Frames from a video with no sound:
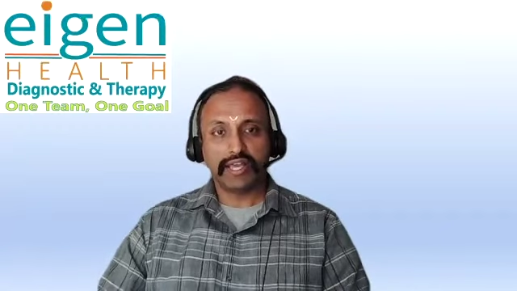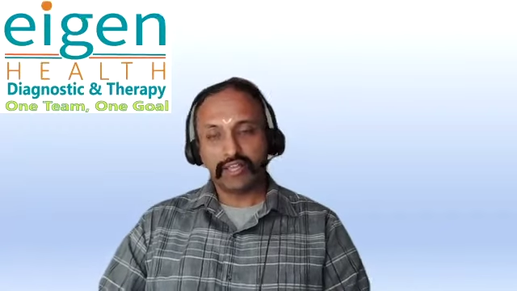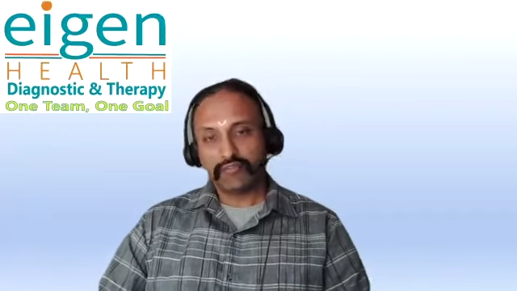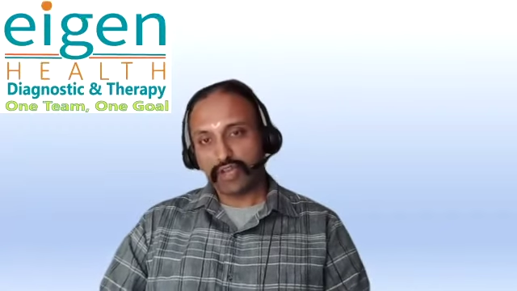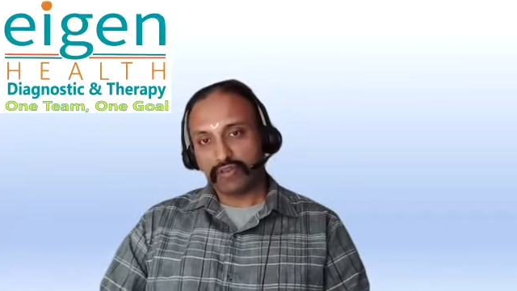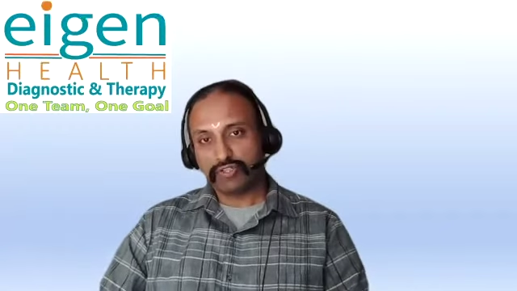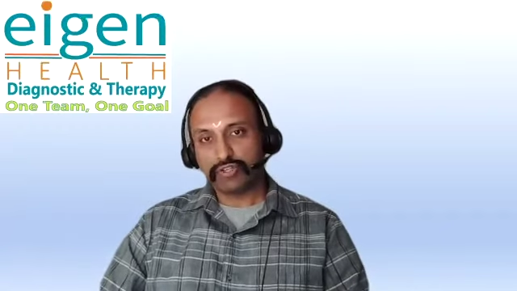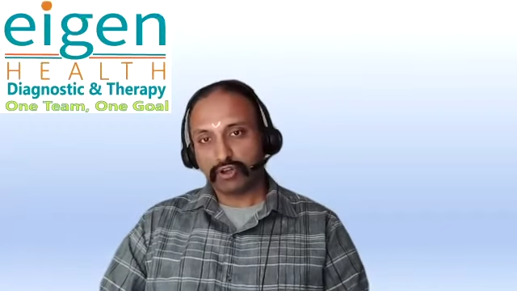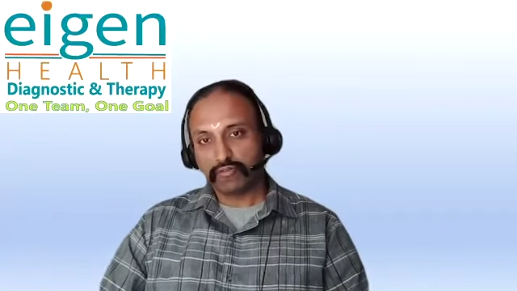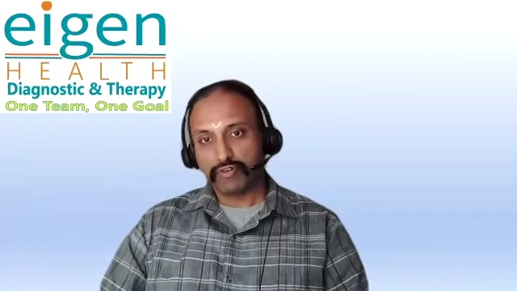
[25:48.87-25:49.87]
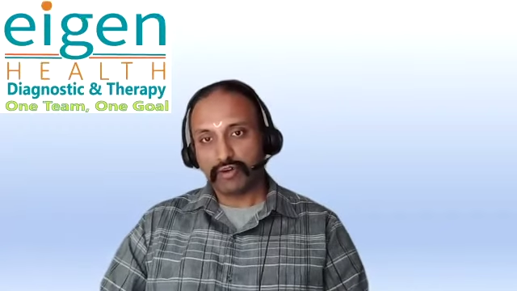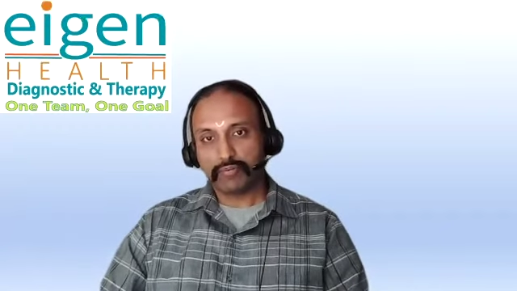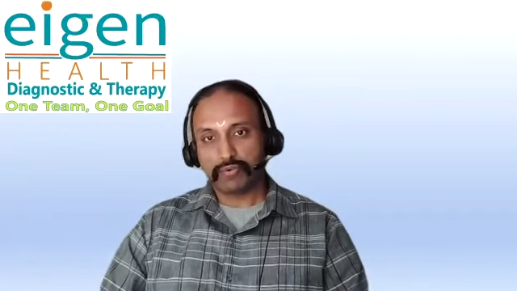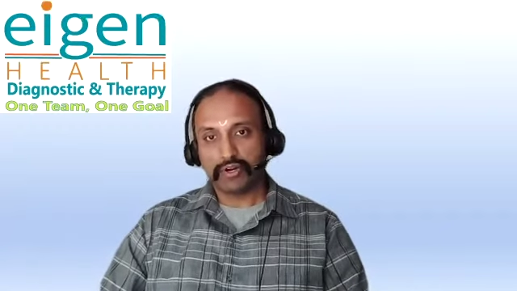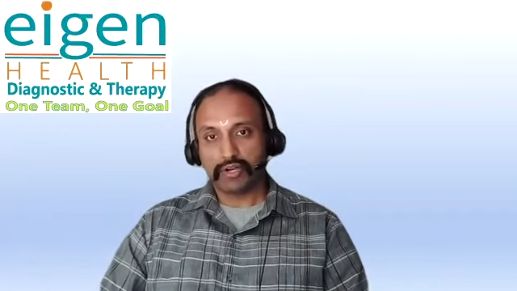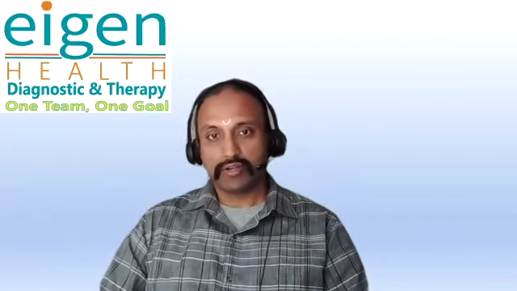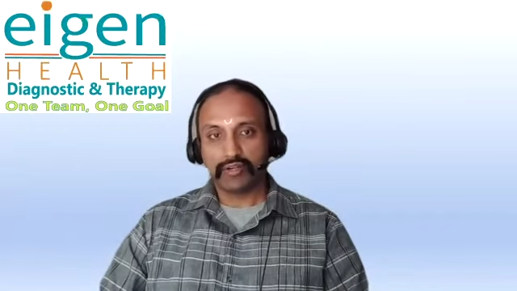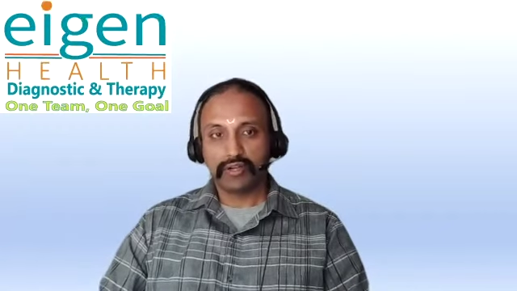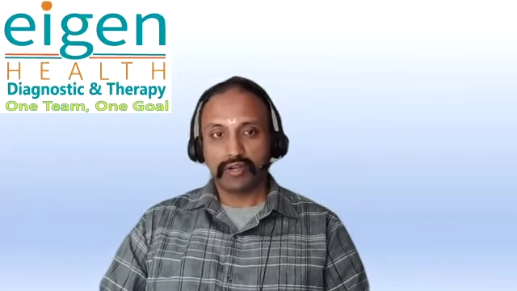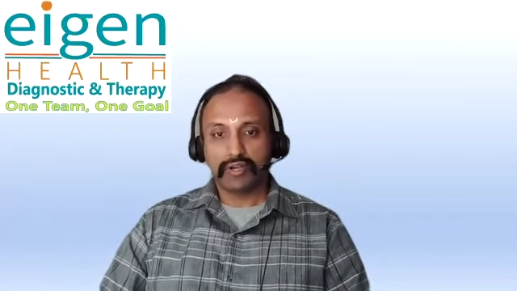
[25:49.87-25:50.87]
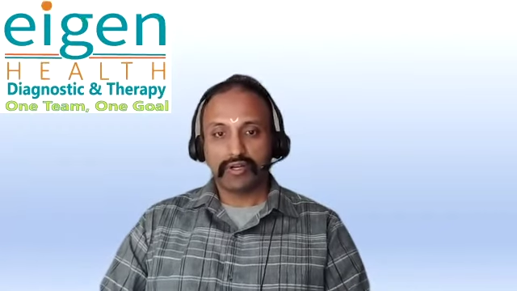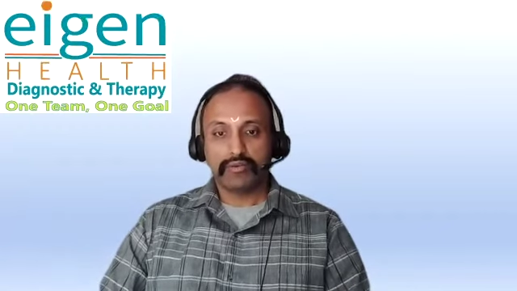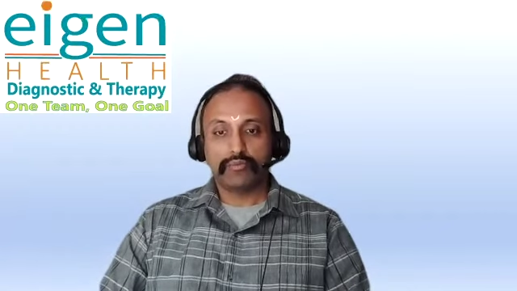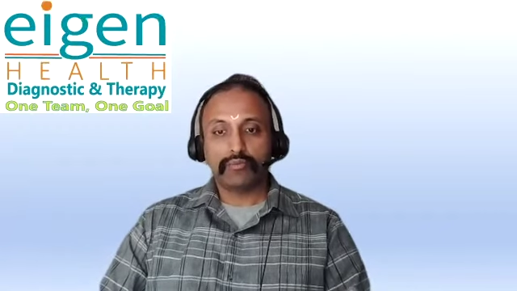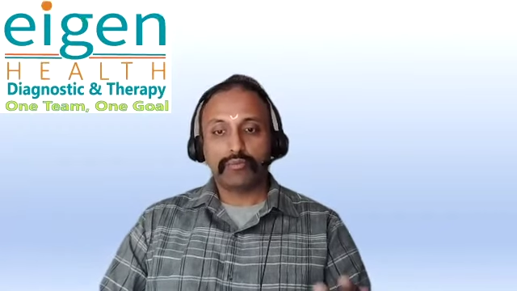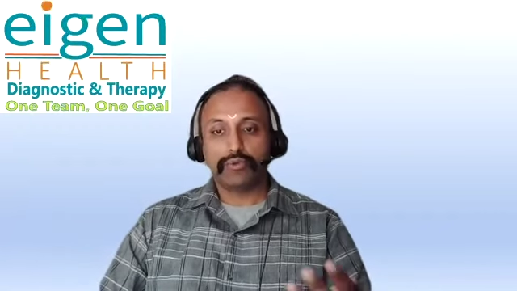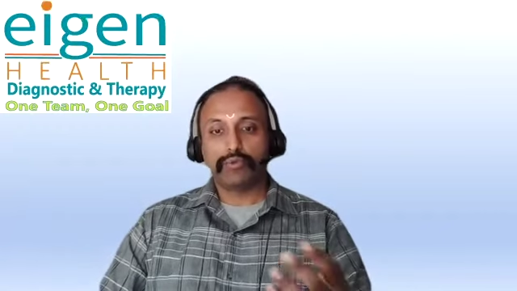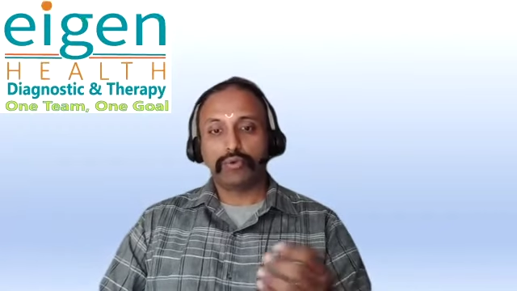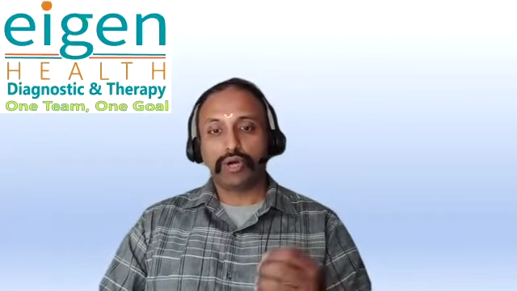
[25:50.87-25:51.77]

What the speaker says: If you have a software product, you